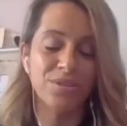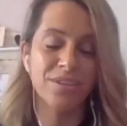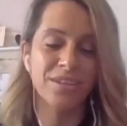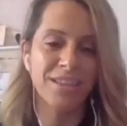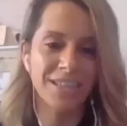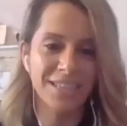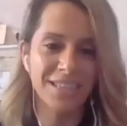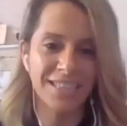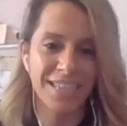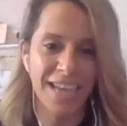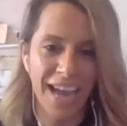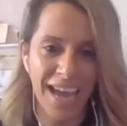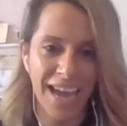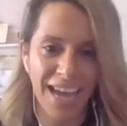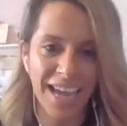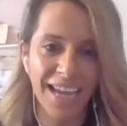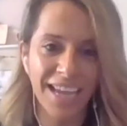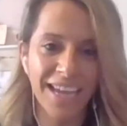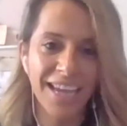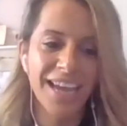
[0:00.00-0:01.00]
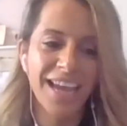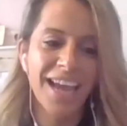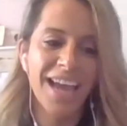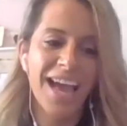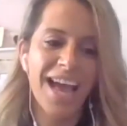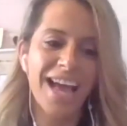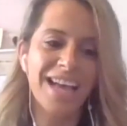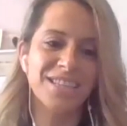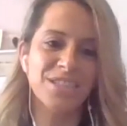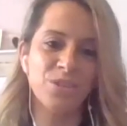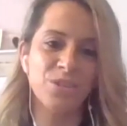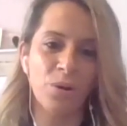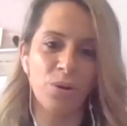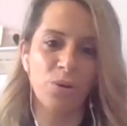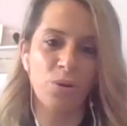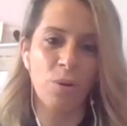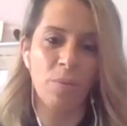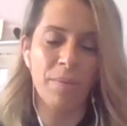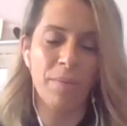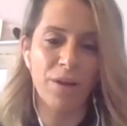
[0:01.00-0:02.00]
to this day has not
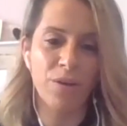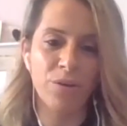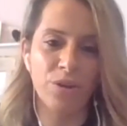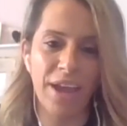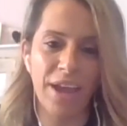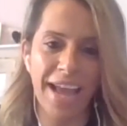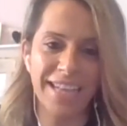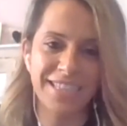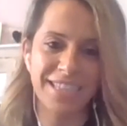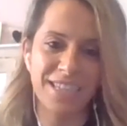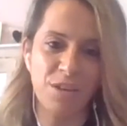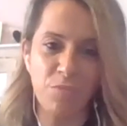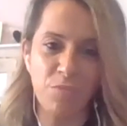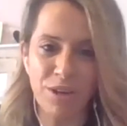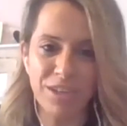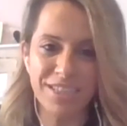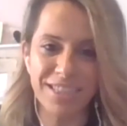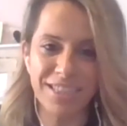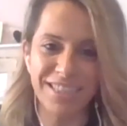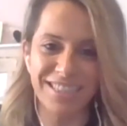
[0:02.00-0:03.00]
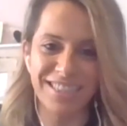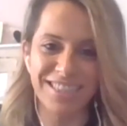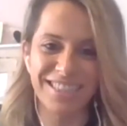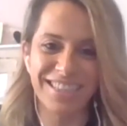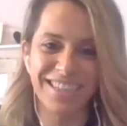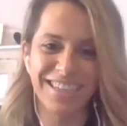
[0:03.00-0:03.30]
gone back on her antidepressants.